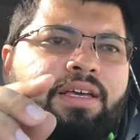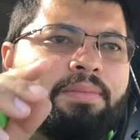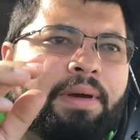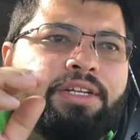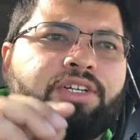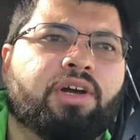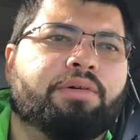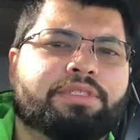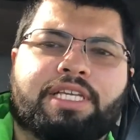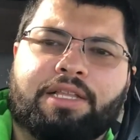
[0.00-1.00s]
Make sure you
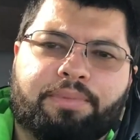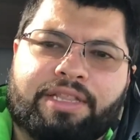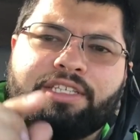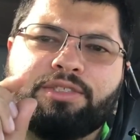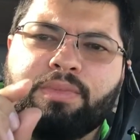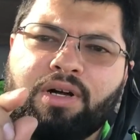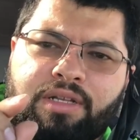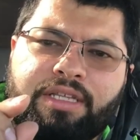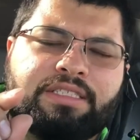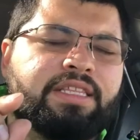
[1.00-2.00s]
always celebrate the
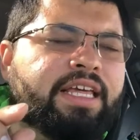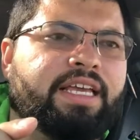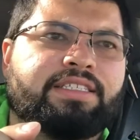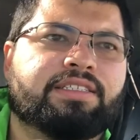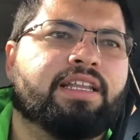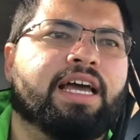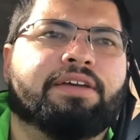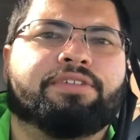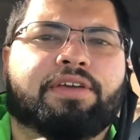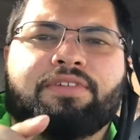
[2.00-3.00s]
smallest things in
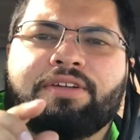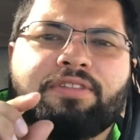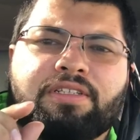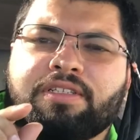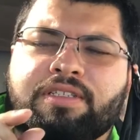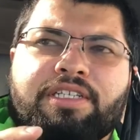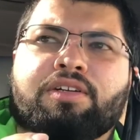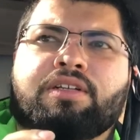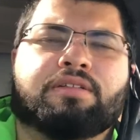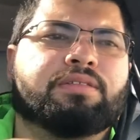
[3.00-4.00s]
life, even if
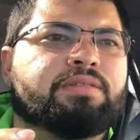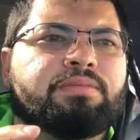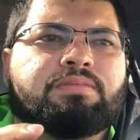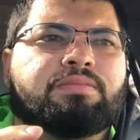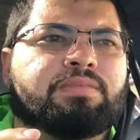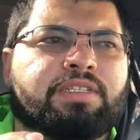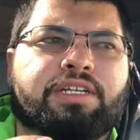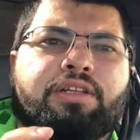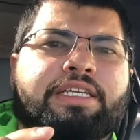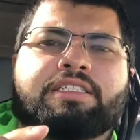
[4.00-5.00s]
little
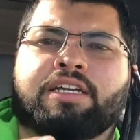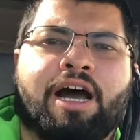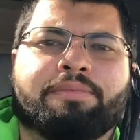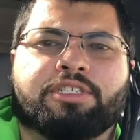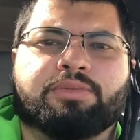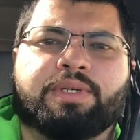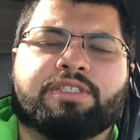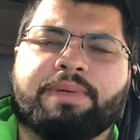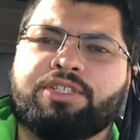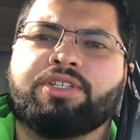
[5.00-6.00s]
littlest
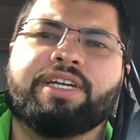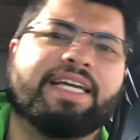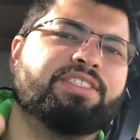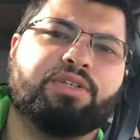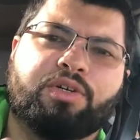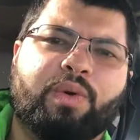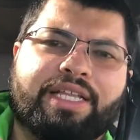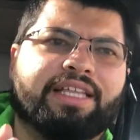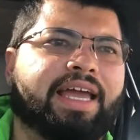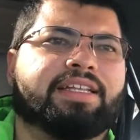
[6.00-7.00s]
accomplishments. Make sure you guys do a quick
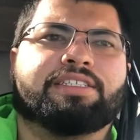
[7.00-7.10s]
dance,